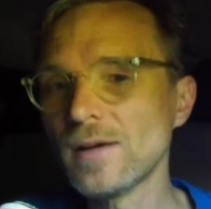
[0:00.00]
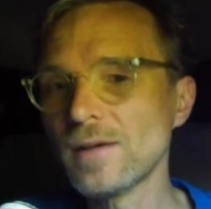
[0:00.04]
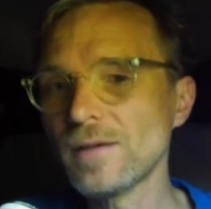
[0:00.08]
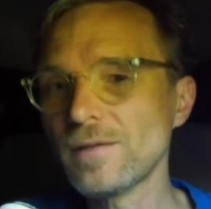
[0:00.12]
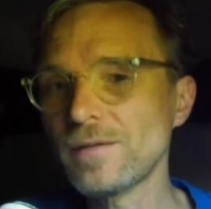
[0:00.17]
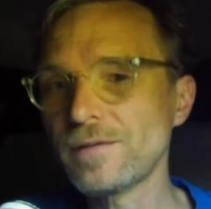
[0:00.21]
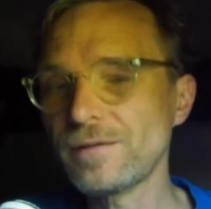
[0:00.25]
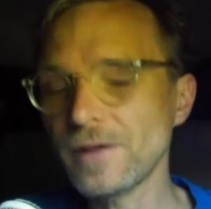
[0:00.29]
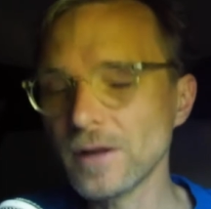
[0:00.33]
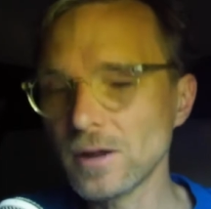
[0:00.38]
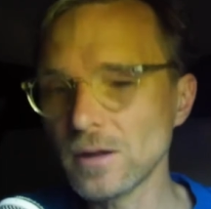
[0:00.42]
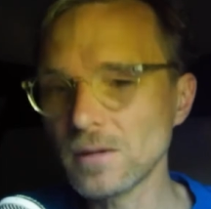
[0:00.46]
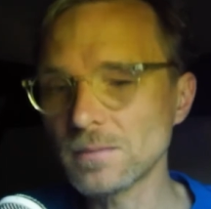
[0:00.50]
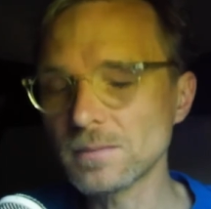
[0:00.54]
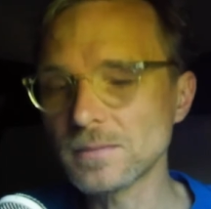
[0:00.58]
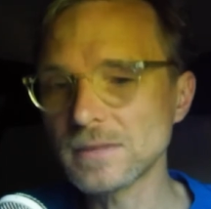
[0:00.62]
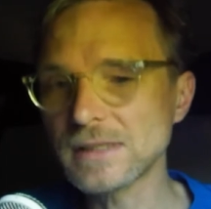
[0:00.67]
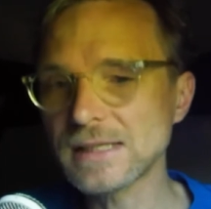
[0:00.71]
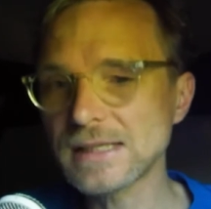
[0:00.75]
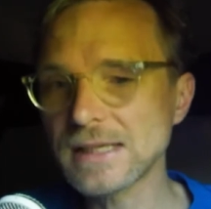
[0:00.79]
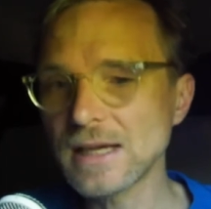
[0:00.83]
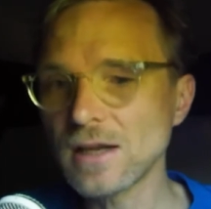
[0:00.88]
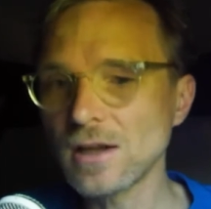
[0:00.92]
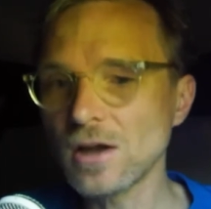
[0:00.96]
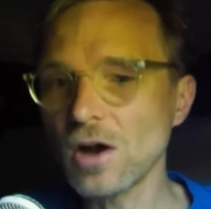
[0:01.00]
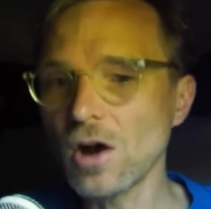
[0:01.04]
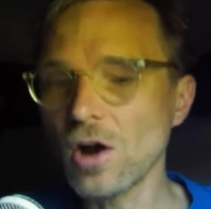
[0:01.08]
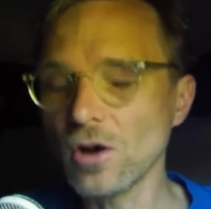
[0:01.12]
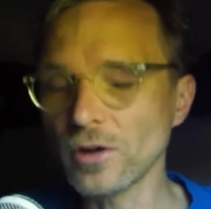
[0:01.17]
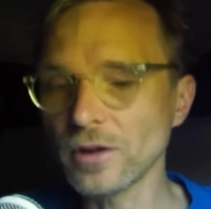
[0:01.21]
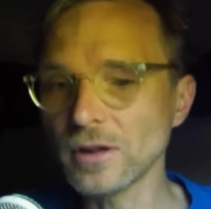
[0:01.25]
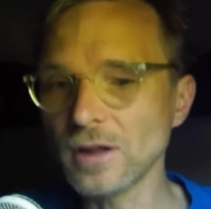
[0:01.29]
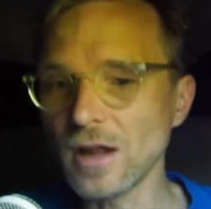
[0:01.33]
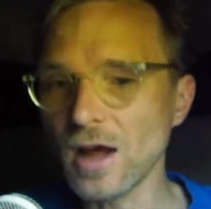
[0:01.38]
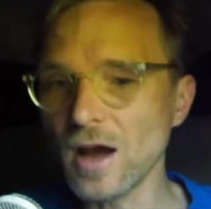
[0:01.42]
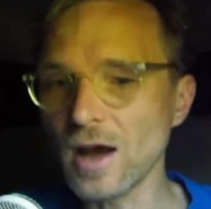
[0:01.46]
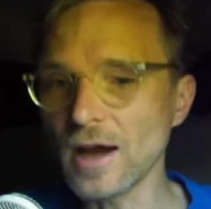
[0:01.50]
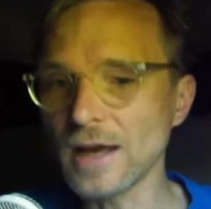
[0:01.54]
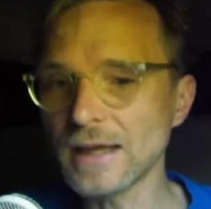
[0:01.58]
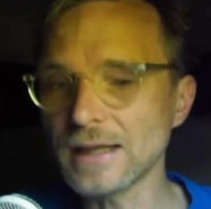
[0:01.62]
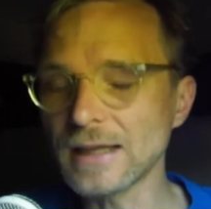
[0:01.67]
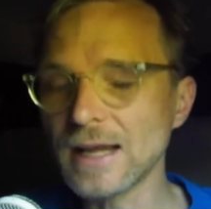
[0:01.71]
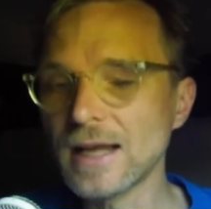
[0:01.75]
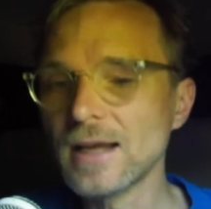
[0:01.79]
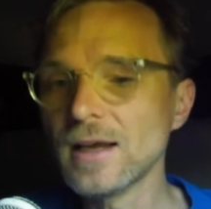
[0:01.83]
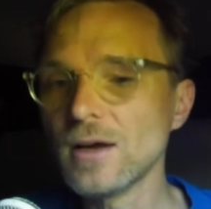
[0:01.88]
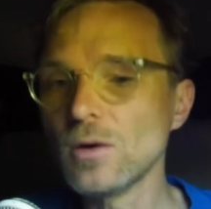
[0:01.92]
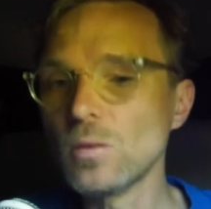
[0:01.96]
films
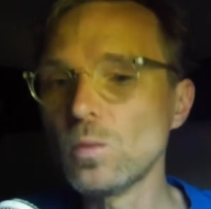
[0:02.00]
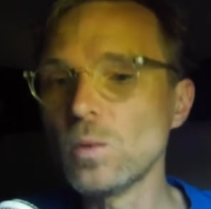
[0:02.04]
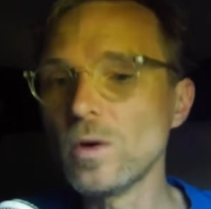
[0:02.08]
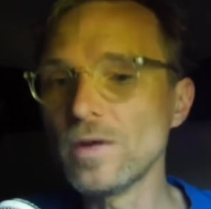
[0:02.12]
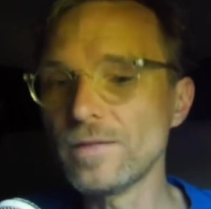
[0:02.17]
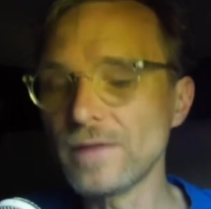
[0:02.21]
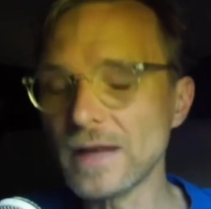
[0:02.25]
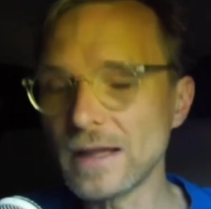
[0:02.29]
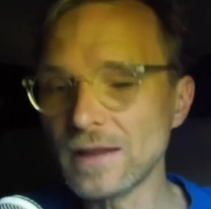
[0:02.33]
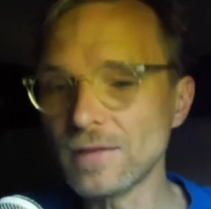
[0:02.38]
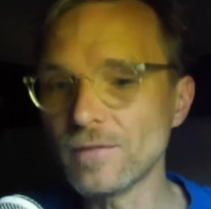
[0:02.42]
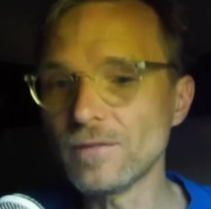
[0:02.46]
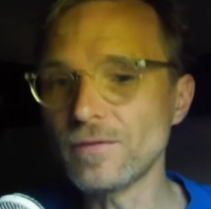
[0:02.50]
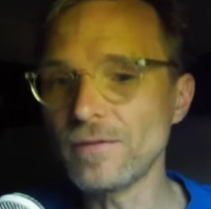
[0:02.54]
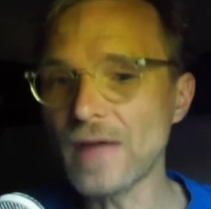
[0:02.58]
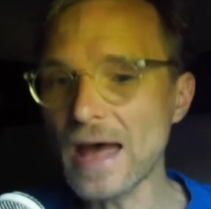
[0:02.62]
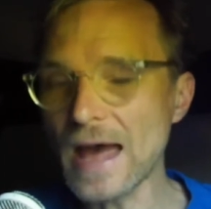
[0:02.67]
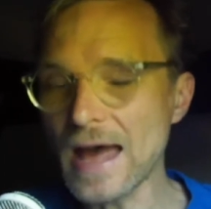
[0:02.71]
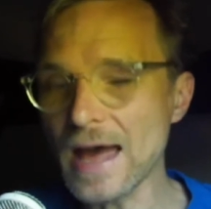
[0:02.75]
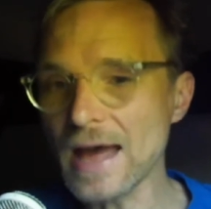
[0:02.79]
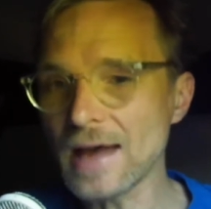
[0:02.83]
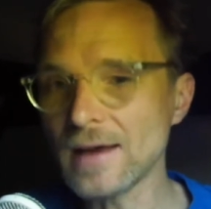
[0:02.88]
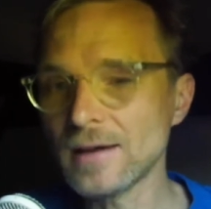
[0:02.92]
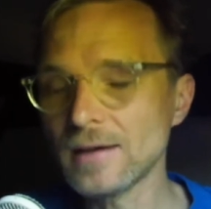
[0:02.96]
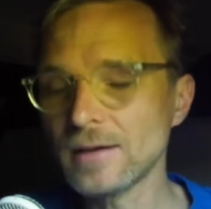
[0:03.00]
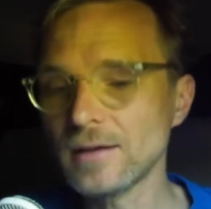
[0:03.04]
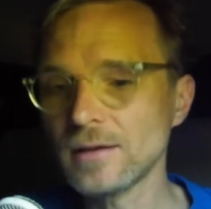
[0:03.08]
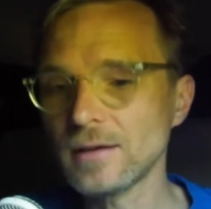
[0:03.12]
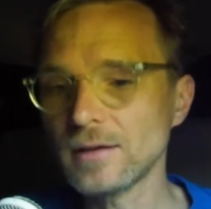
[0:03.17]
online within their